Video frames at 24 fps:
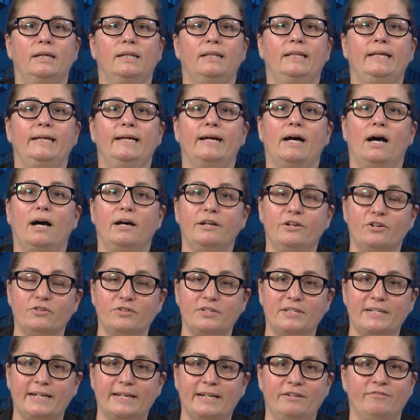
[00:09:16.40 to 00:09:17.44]
The
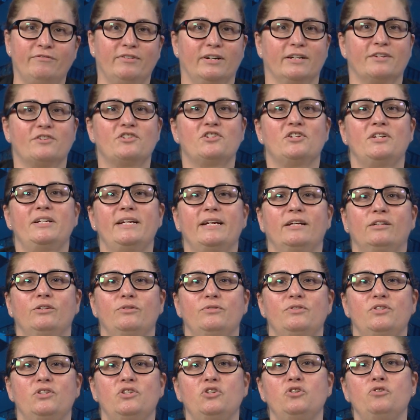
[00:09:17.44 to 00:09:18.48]
understand function
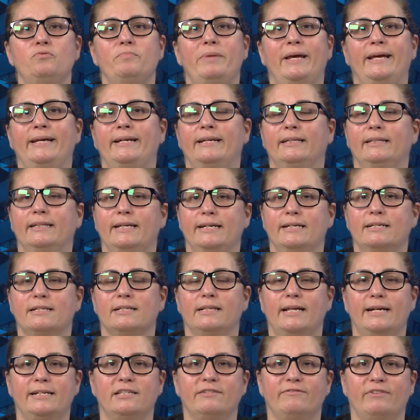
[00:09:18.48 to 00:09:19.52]
includes two main and linked
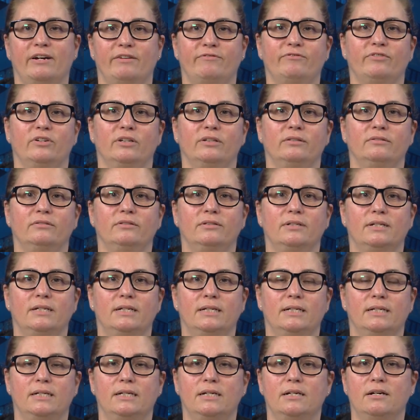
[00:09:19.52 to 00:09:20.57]
lines of effort.
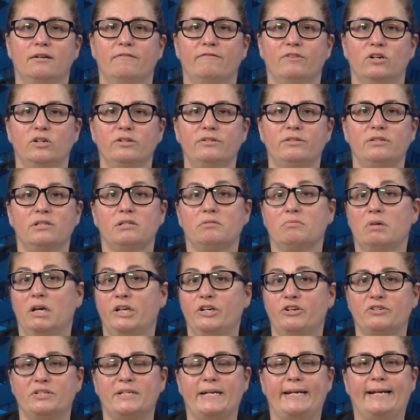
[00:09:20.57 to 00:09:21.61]
First,
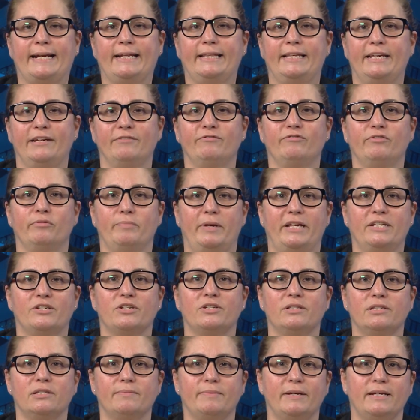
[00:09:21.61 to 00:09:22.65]
understanding the
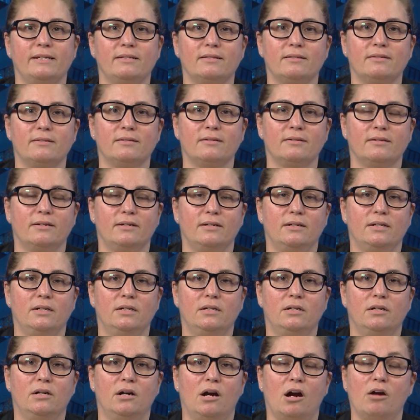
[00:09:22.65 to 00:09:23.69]
information space.
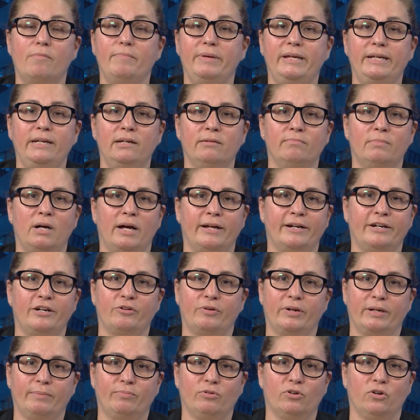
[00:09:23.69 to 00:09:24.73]
Our media
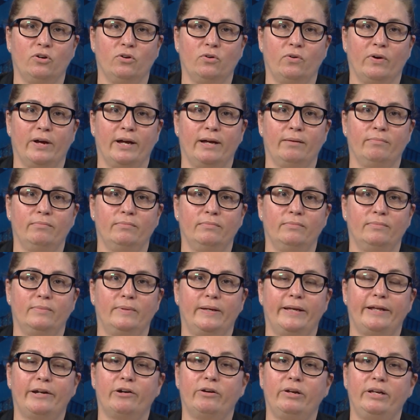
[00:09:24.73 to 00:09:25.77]
monitoring program
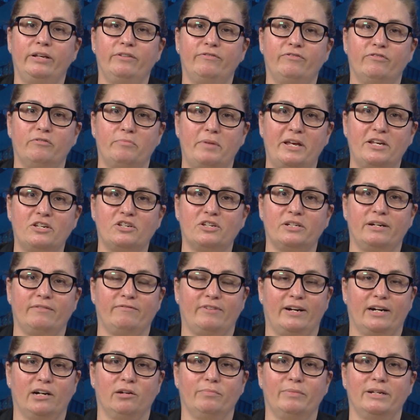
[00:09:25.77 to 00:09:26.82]
and our information
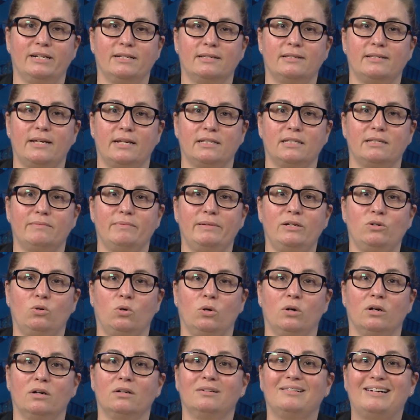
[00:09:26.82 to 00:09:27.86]
environment assessment,
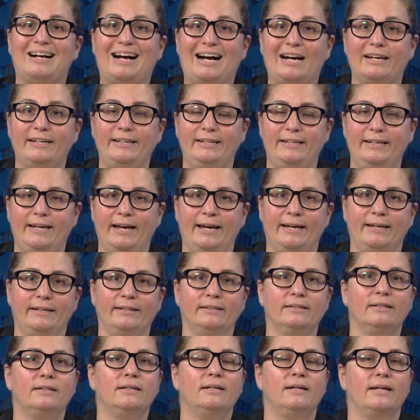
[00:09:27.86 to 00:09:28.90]
or IEA,
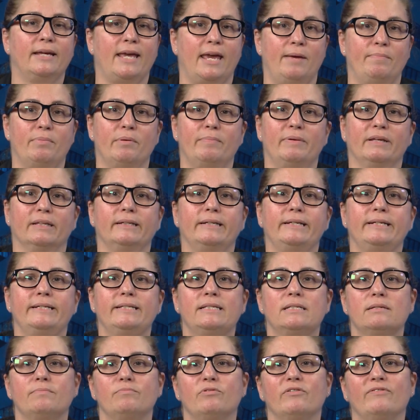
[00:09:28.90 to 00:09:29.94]

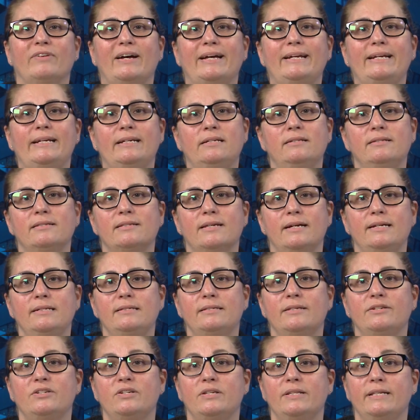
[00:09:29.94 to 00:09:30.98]
capabilities provide
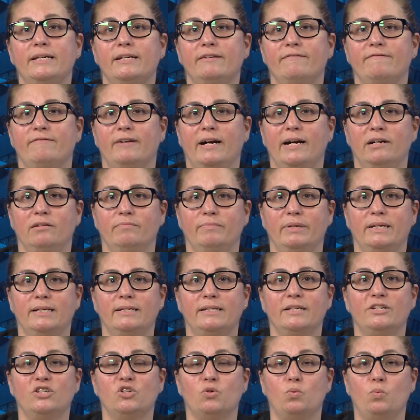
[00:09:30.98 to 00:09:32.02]
insights into the
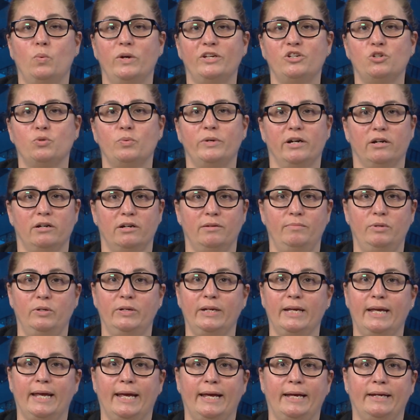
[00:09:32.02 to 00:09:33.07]
environment into which we are
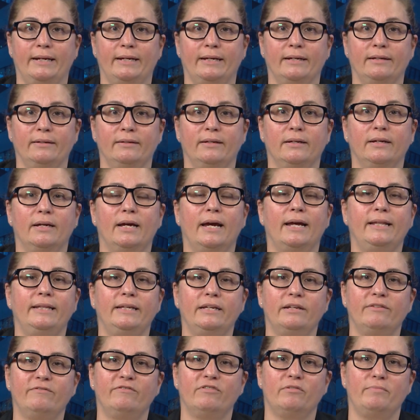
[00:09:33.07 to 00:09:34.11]
communicating and
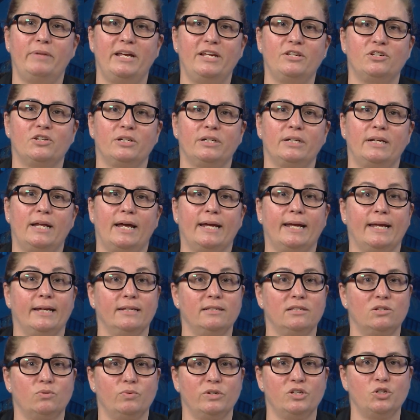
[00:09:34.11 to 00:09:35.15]
the information
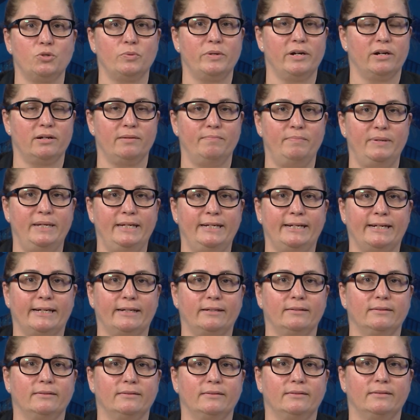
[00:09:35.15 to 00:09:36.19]
against which we are competing.
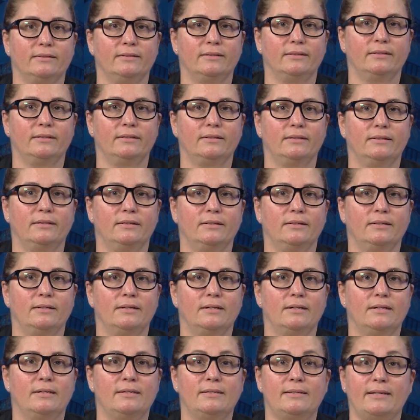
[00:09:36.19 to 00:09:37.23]

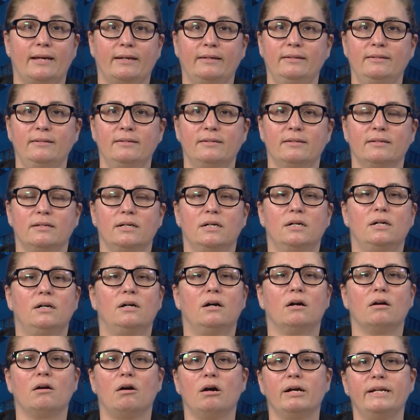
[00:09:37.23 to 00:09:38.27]
Second,
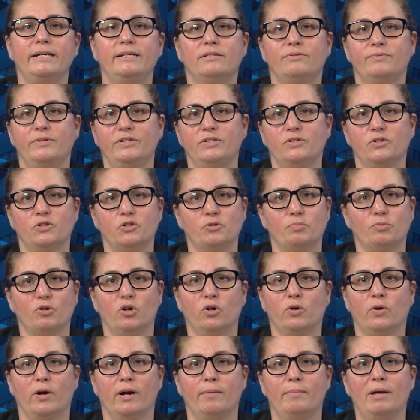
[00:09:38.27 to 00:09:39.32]
our audience research
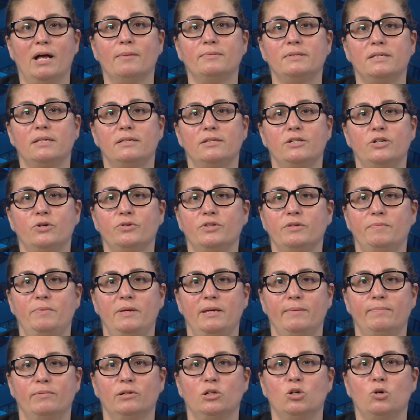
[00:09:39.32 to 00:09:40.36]
program helps us know the
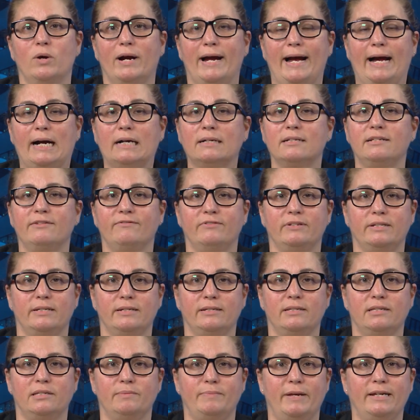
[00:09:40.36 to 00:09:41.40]
people who are active in
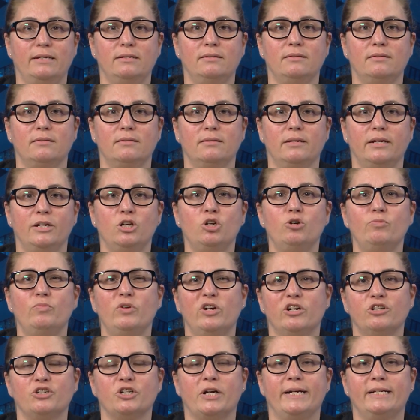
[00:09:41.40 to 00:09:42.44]
this space and whom we
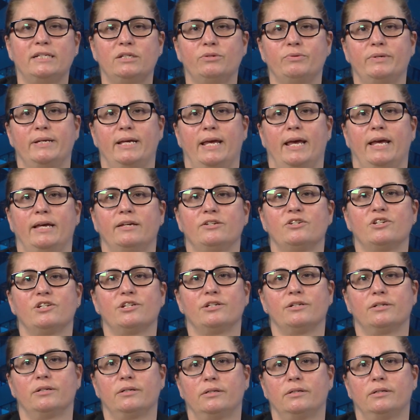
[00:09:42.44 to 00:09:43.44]
are trying to engage.